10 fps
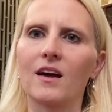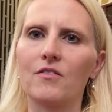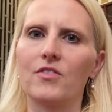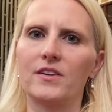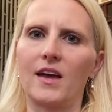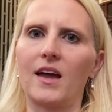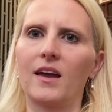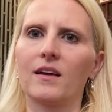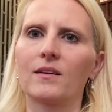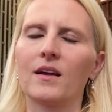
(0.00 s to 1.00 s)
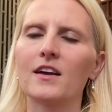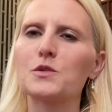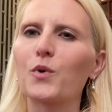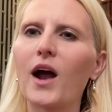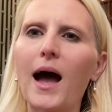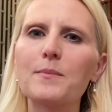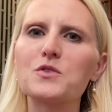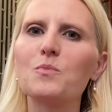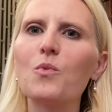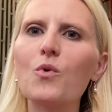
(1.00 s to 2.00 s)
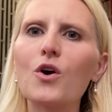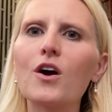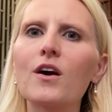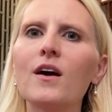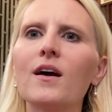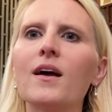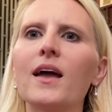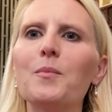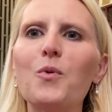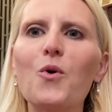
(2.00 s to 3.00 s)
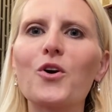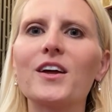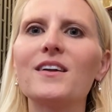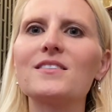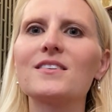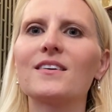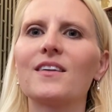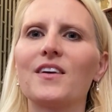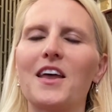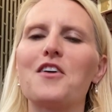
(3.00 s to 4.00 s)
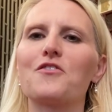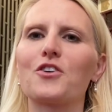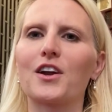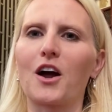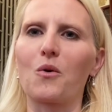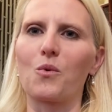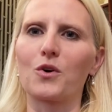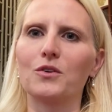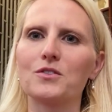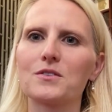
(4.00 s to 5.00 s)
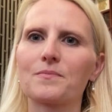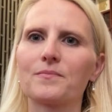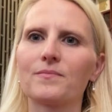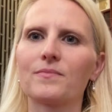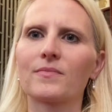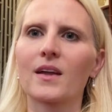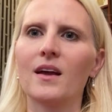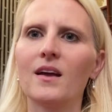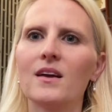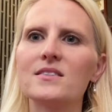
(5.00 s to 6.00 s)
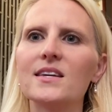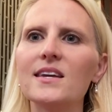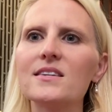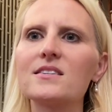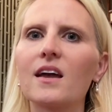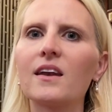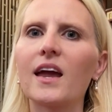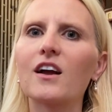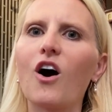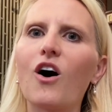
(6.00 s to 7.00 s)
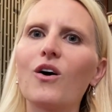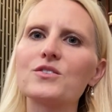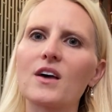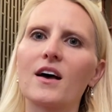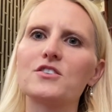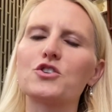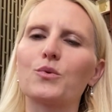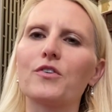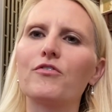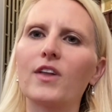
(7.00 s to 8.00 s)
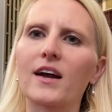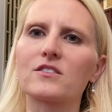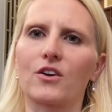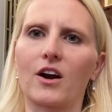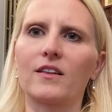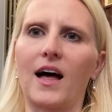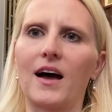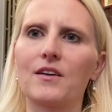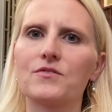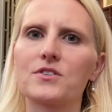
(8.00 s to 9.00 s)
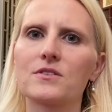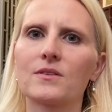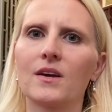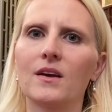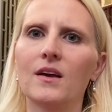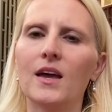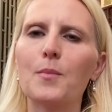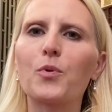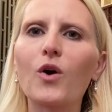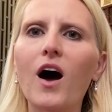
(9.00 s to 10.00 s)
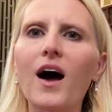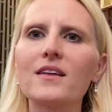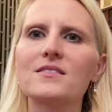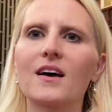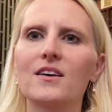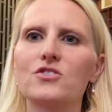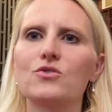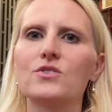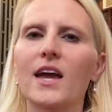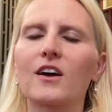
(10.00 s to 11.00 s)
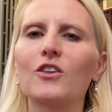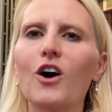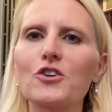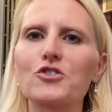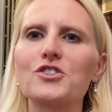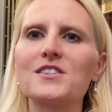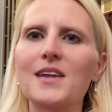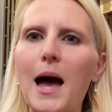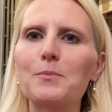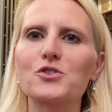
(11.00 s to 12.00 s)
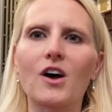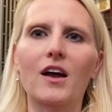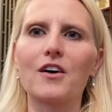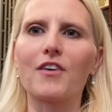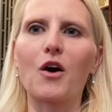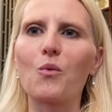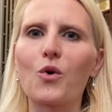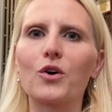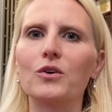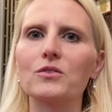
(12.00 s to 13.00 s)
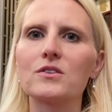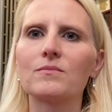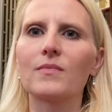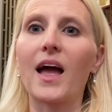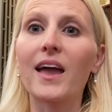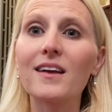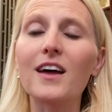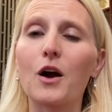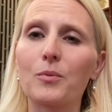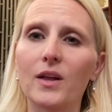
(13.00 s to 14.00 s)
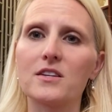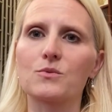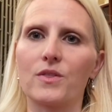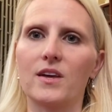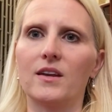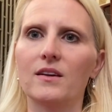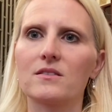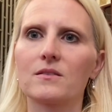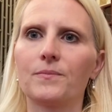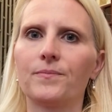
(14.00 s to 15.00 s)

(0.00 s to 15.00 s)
of the day is perhaps more important than ever in our world. CE Sunday calls us to reflect on our lives. It prods us to take a larger snapshot of our world and our place within it.